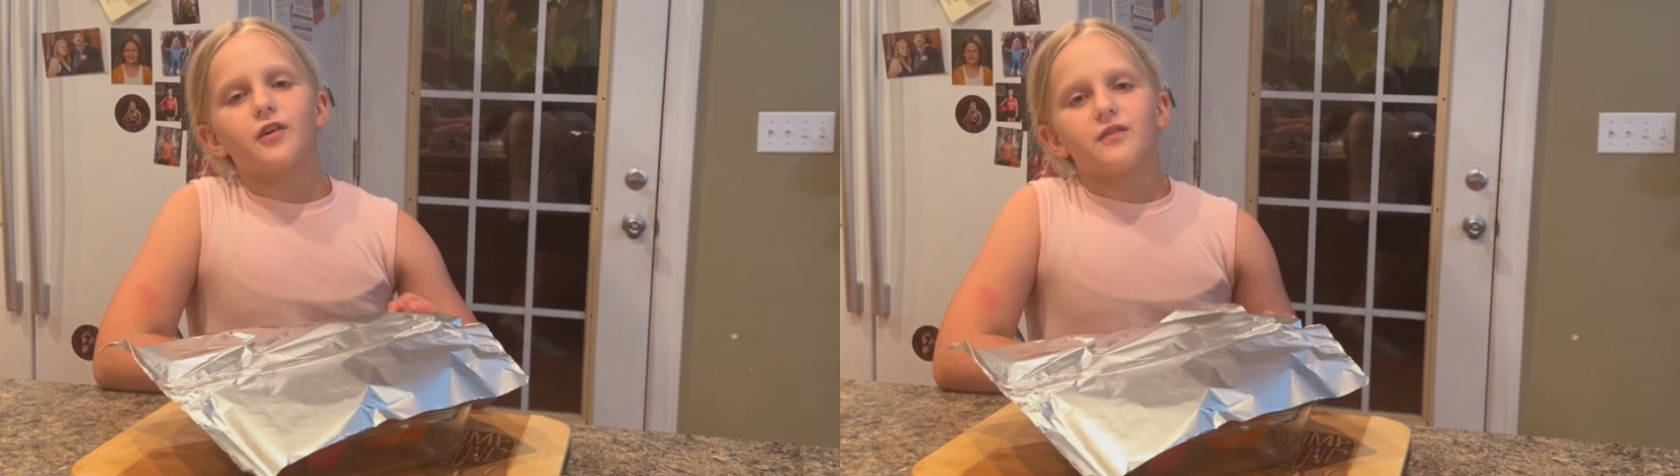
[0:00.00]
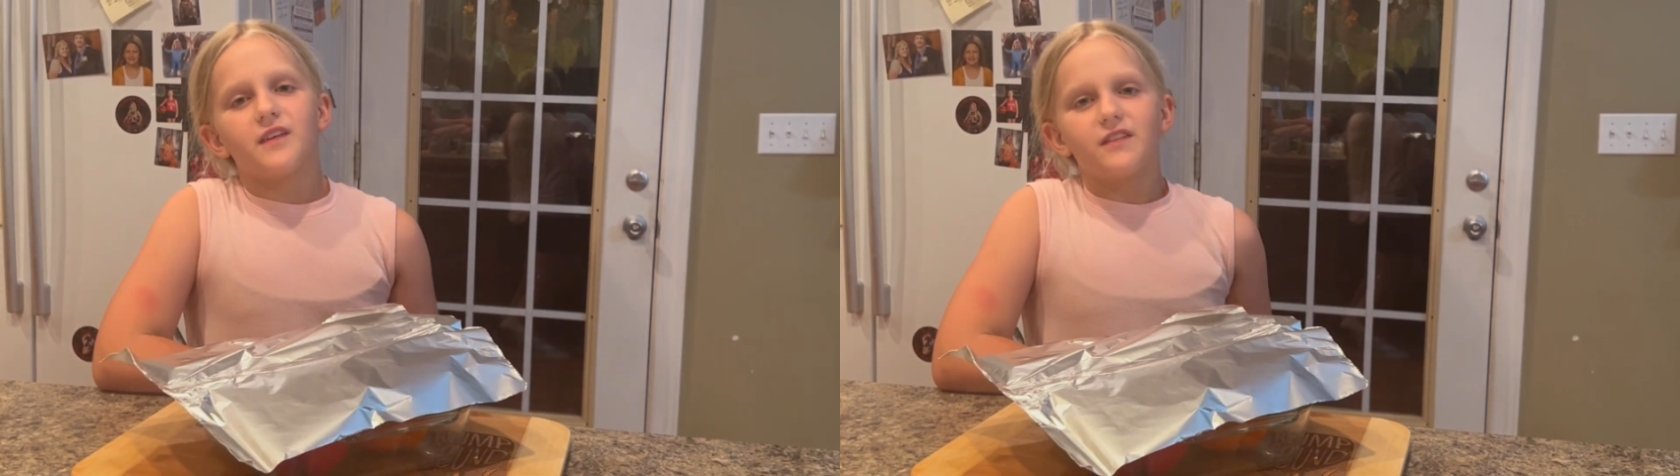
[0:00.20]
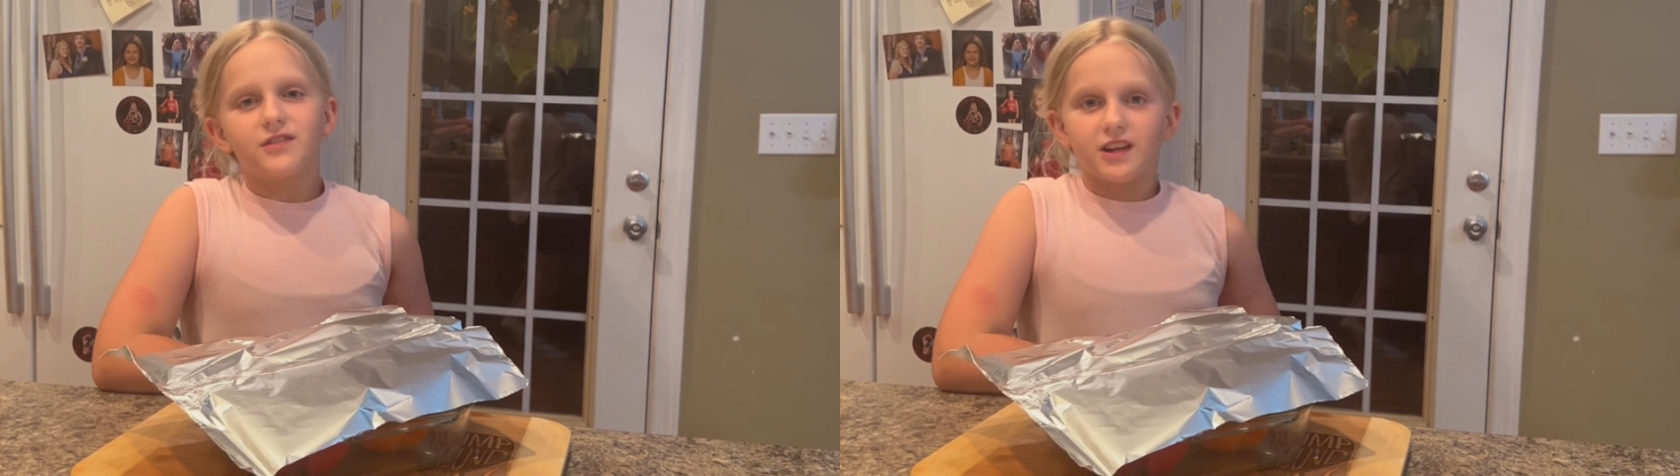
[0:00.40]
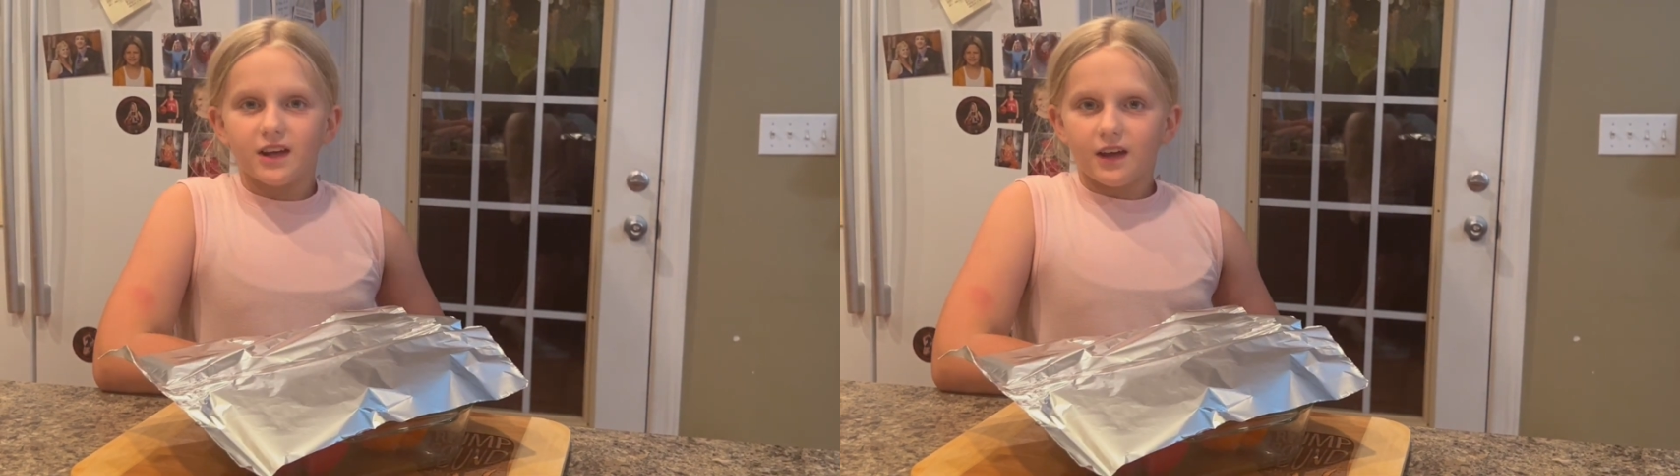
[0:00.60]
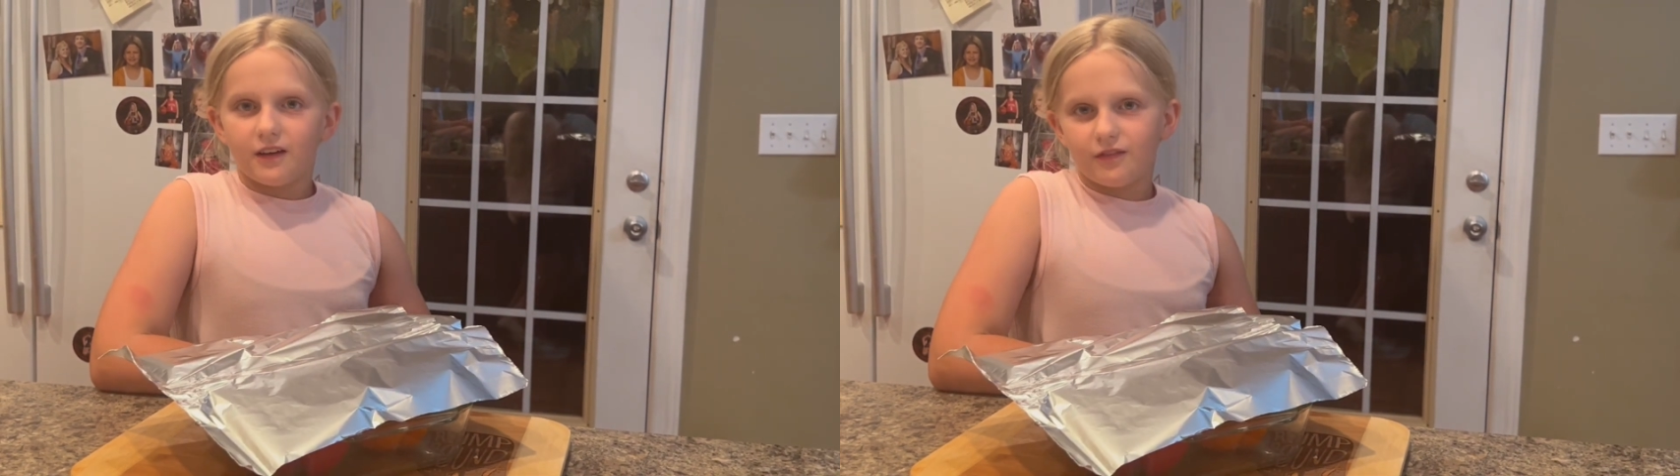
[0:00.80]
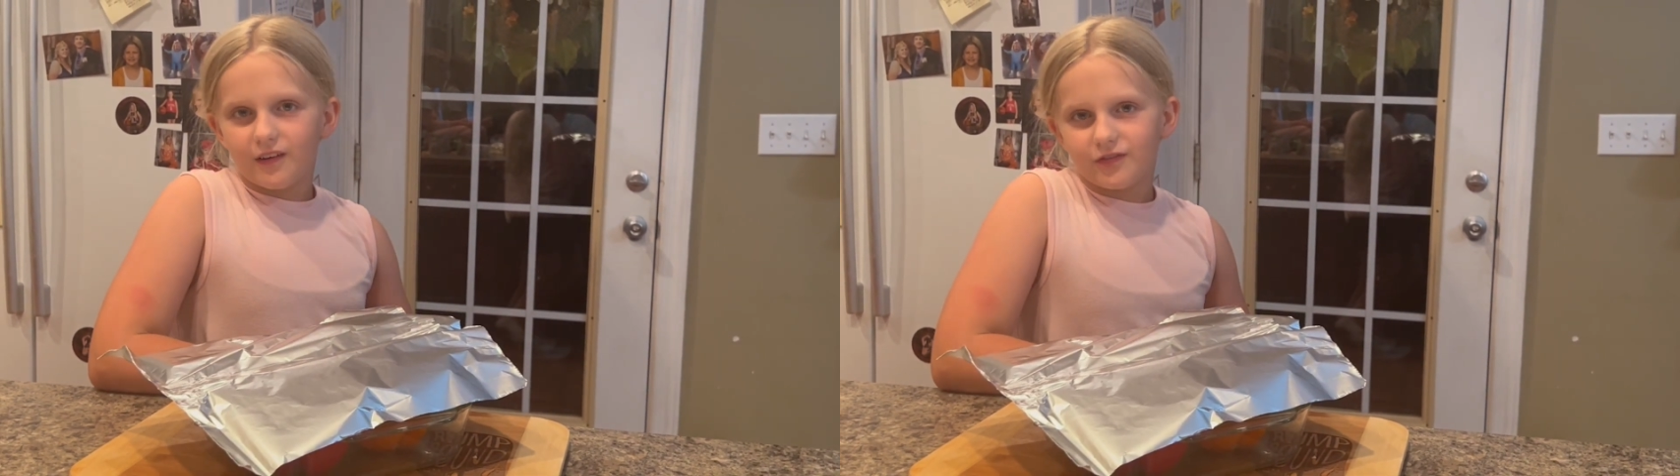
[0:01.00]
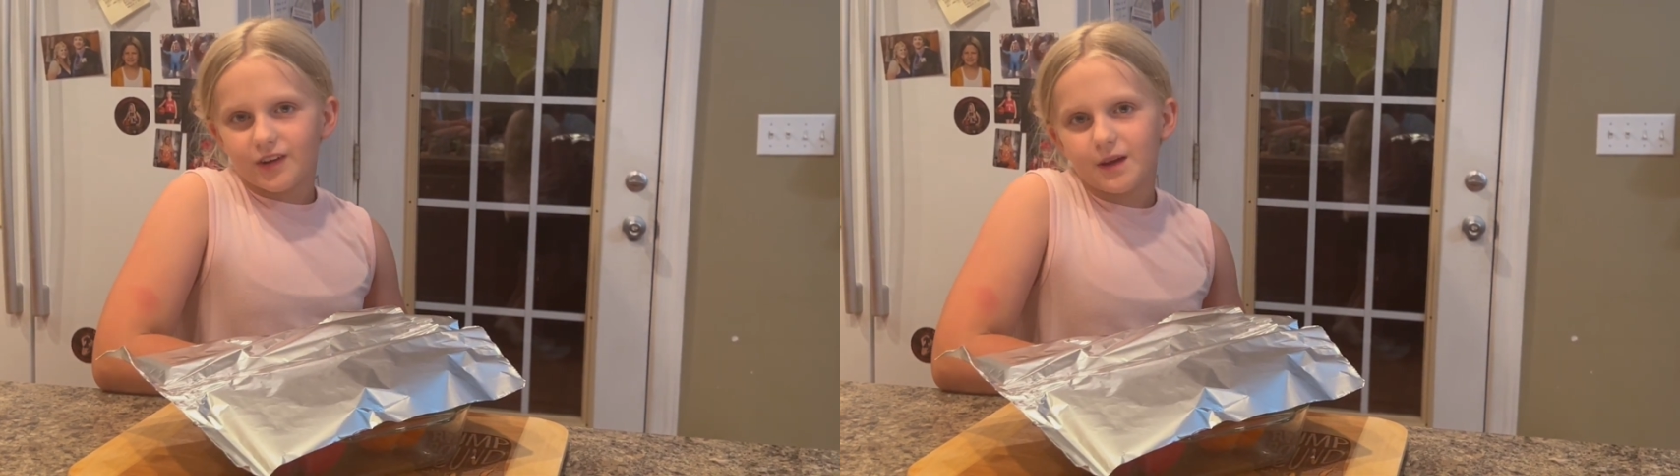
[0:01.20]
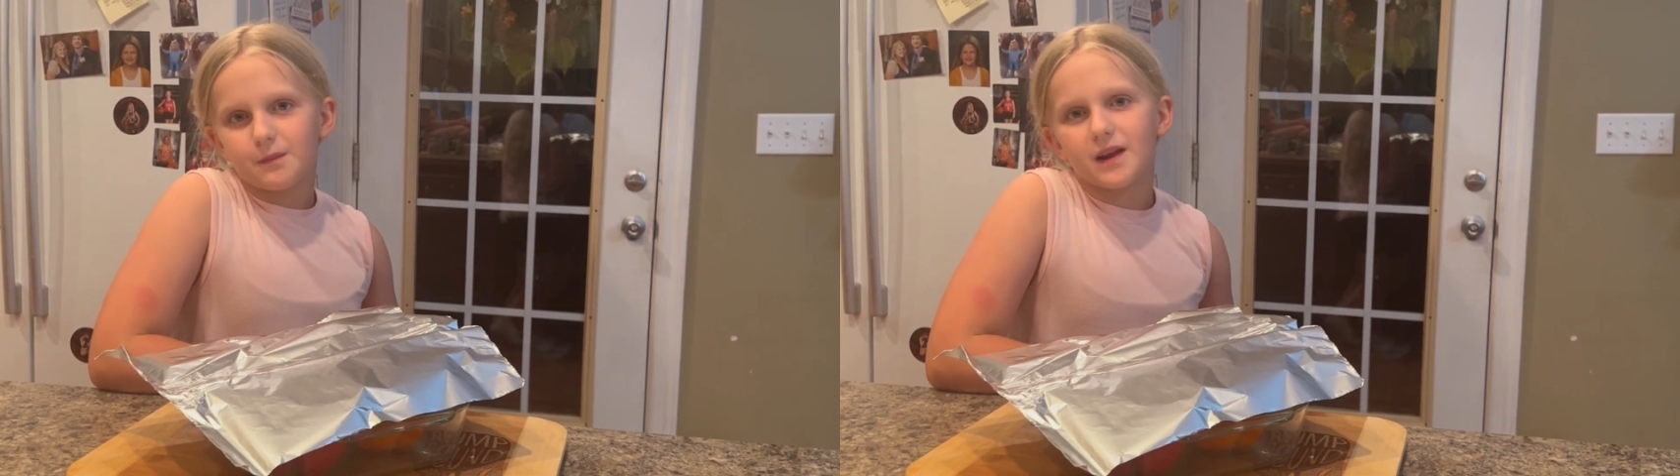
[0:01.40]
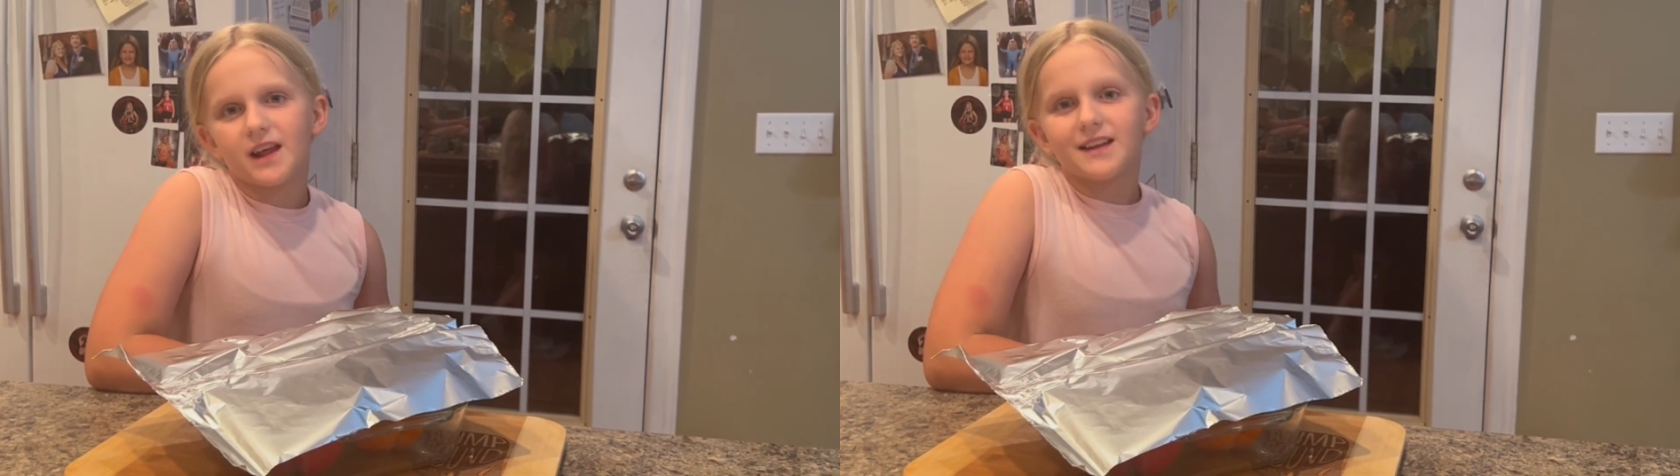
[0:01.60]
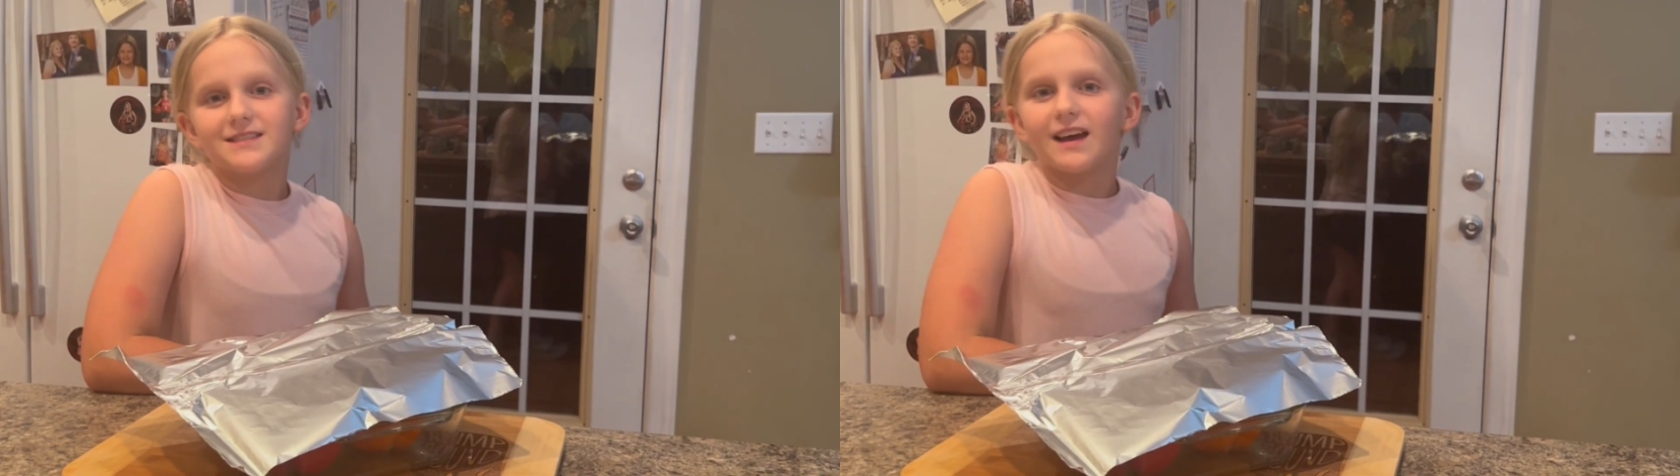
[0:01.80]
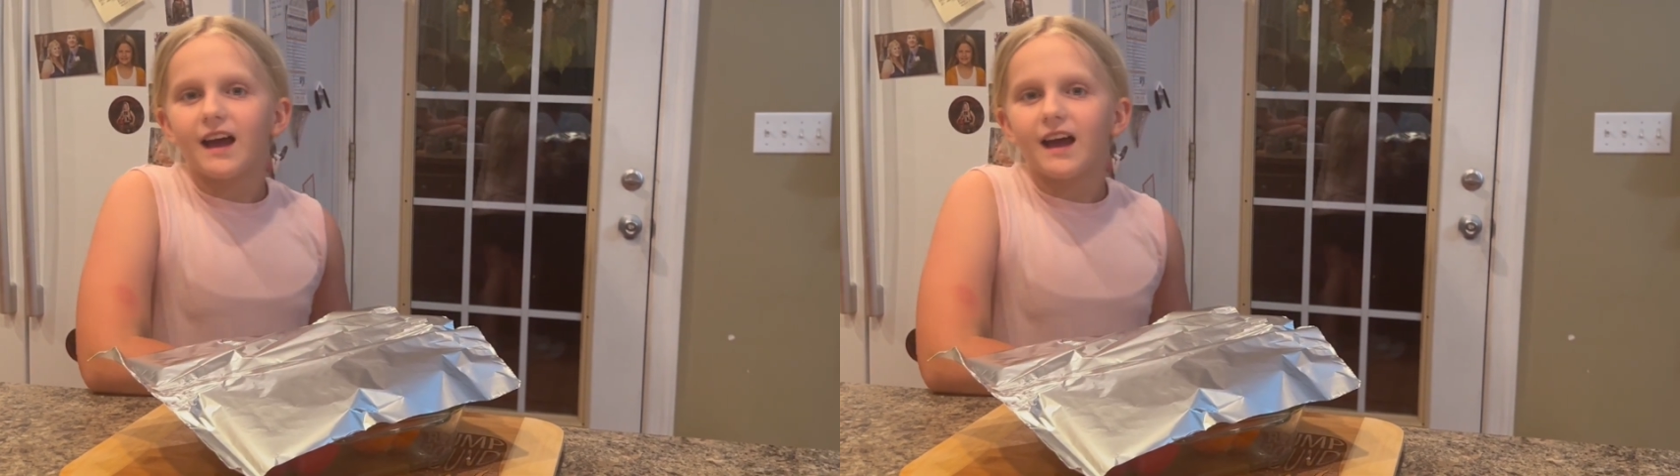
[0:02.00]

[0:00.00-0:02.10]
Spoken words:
15 minutes